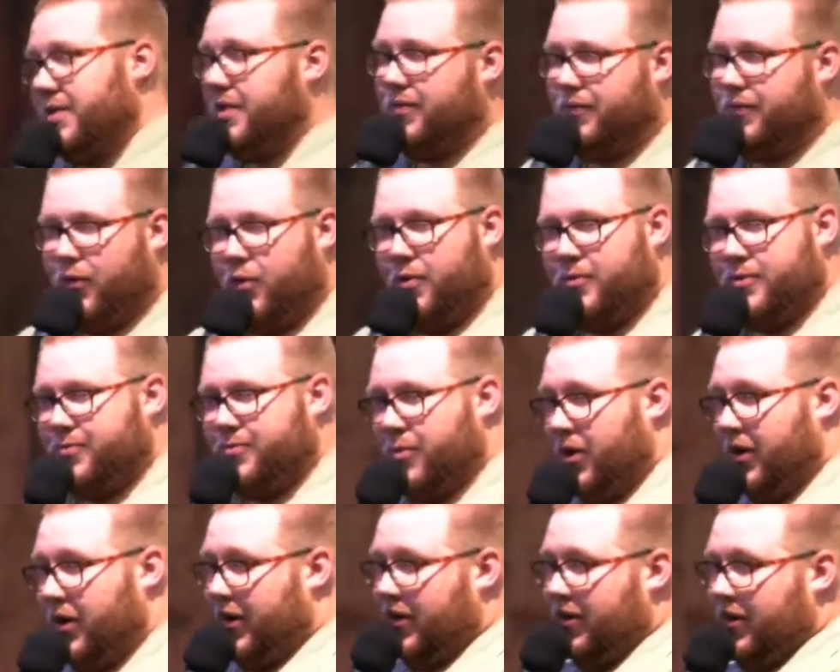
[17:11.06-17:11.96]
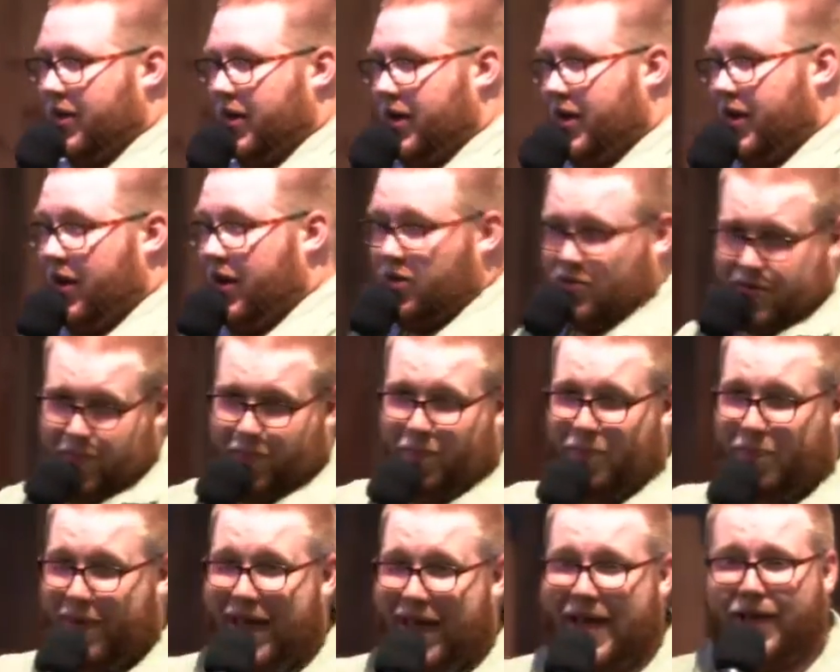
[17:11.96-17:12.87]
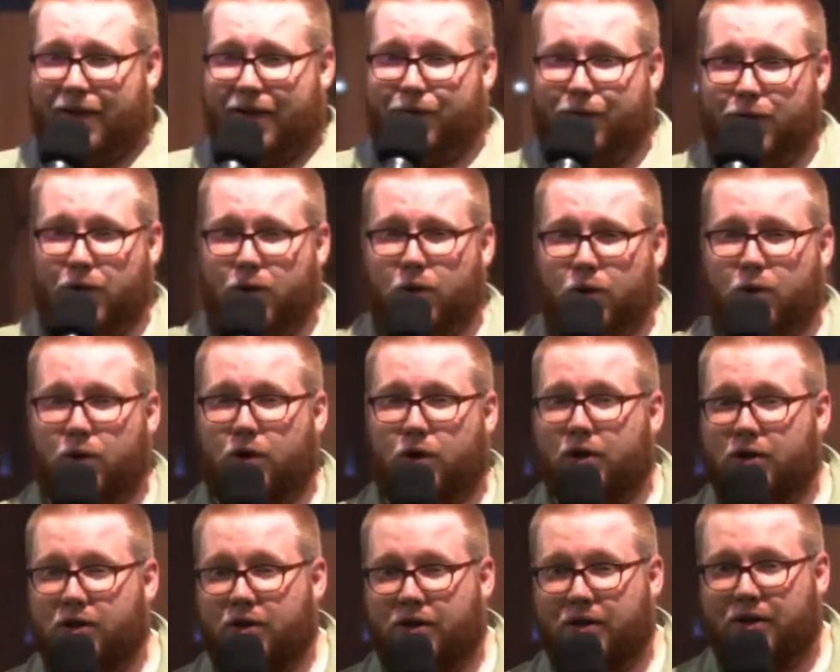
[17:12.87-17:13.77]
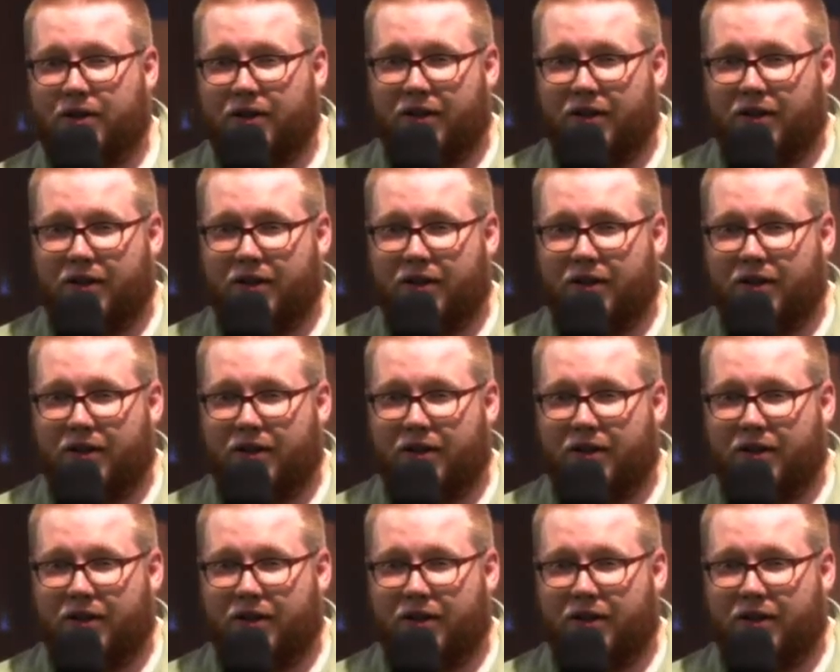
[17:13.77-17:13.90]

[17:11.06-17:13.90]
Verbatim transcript: I was at the farmer's market here's a bag of food.